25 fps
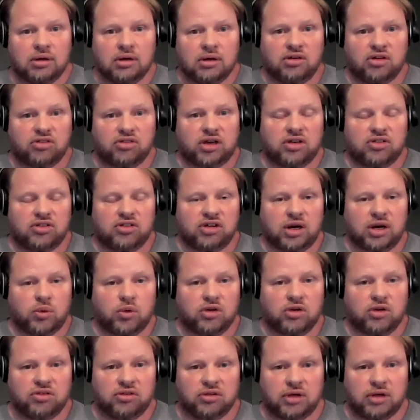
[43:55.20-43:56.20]
just like he said he
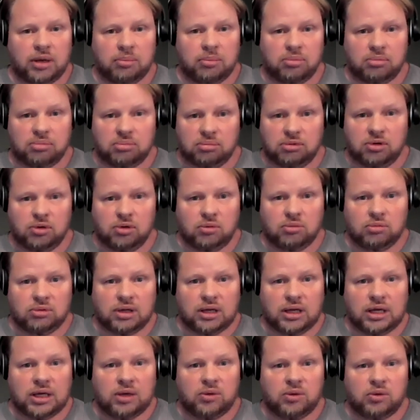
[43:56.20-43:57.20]
would. And, you
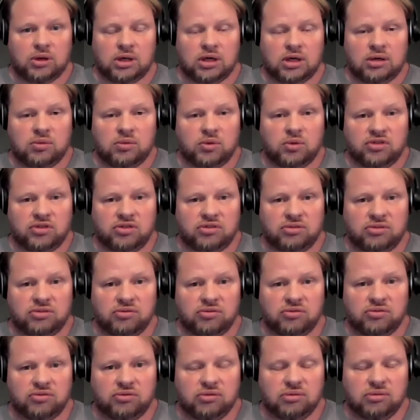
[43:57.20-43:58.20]
know, he was
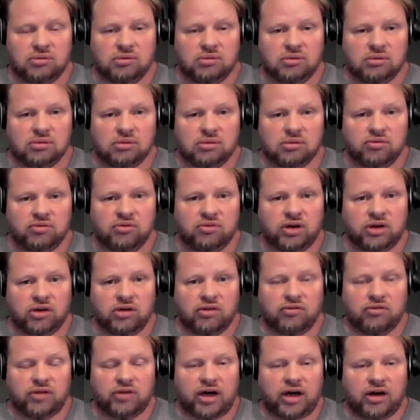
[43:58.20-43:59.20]

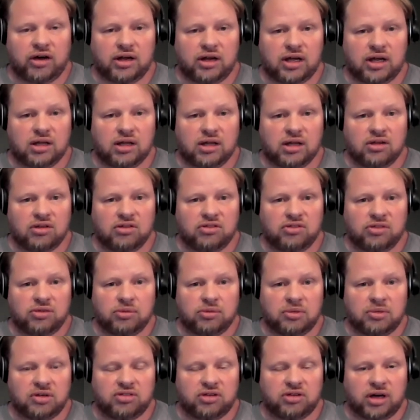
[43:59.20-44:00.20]
validating his
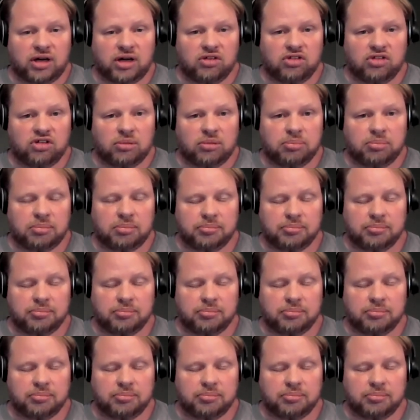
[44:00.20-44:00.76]
messiahship.